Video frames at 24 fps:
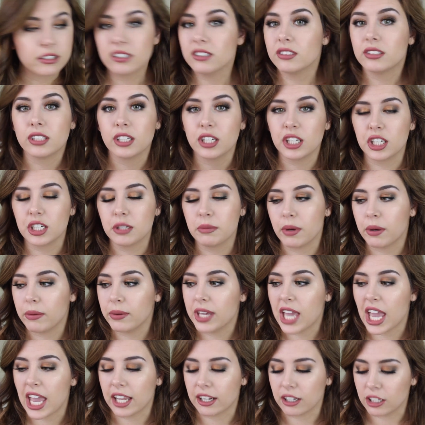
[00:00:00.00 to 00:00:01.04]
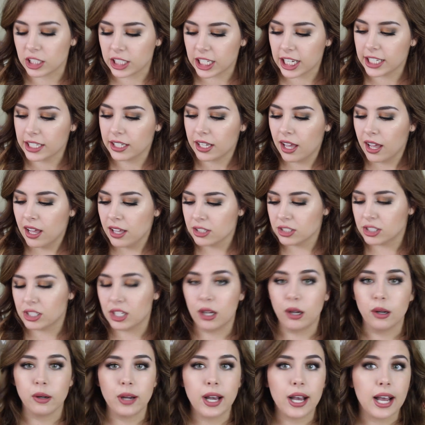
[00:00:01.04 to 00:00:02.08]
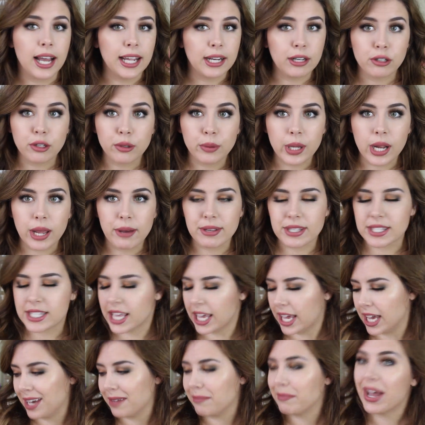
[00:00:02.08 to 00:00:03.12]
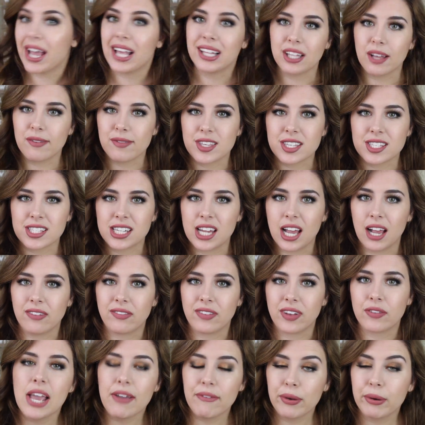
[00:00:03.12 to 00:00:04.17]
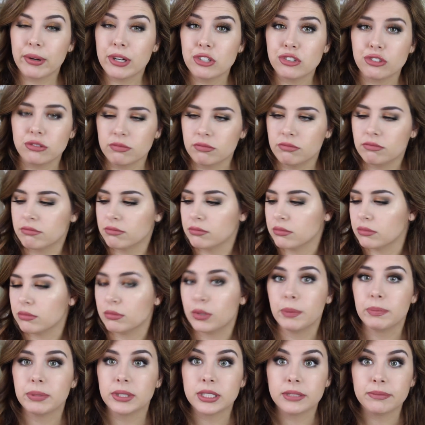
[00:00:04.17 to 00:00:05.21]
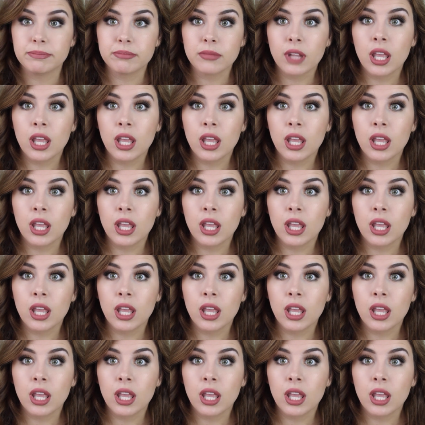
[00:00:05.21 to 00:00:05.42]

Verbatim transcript: concerned, but we handled it. So, I don't know what I was saying, but I love this stuff. If you want to... whoops.